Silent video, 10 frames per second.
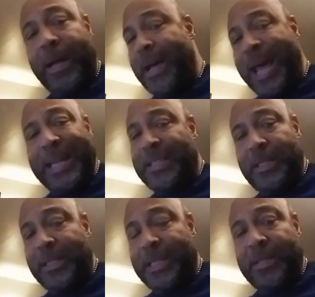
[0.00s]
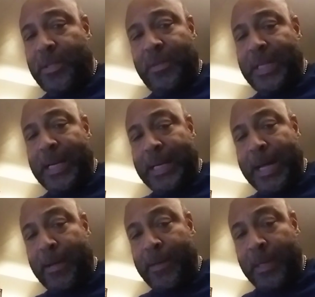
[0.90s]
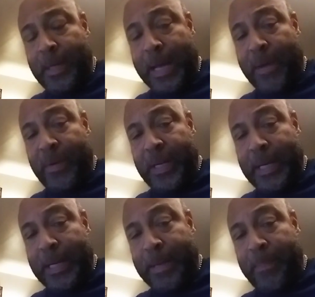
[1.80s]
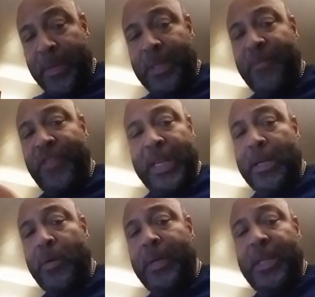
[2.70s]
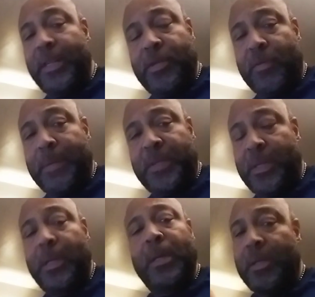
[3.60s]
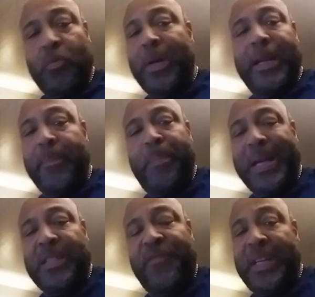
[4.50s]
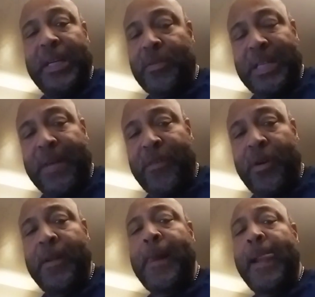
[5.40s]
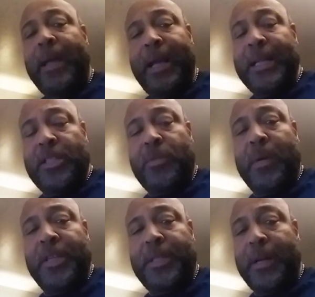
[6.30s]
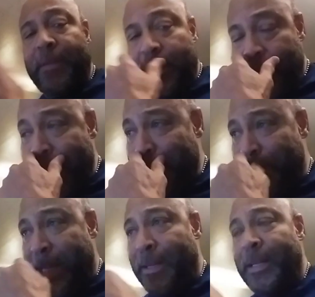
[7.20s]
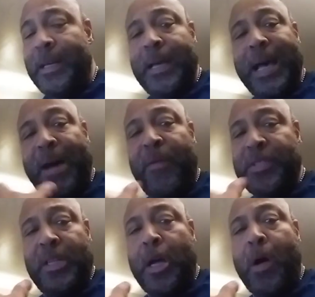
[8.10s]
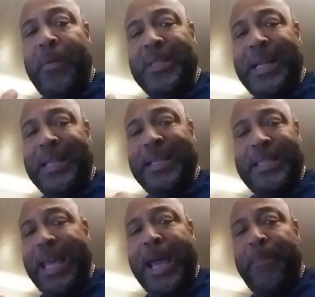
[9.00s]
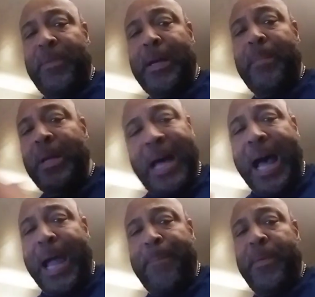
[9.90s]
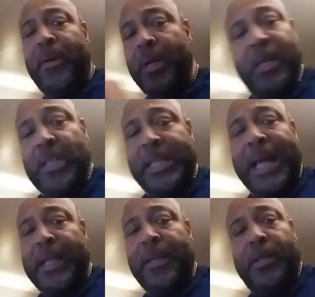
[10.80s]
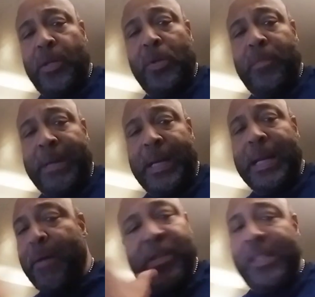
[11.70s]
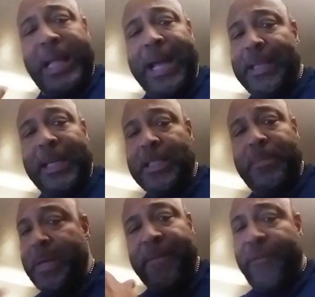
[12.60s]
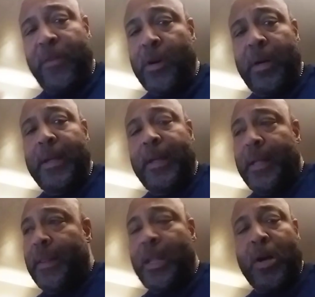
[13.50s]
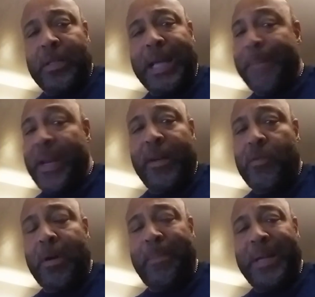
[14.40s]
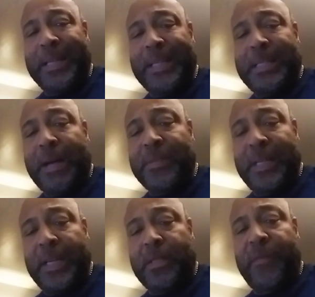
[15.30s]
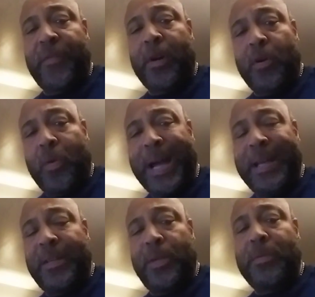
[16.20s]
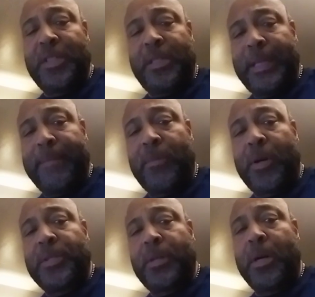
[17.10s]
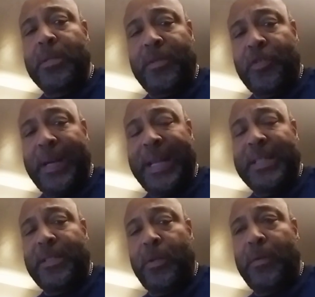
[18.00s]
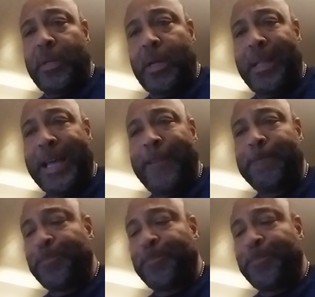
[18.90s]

I highly suggest you check it out. I went ahead and I put the video in the description. It's one of the best videos ever. And I just want to share with you guys, man. I wasn't always like this amped up, hyper, yelling dude, man. I was like this, man, for a long time. I didn't grow up like this. I was an introvert, quiet dude, just did martial arts, straight A student and all that.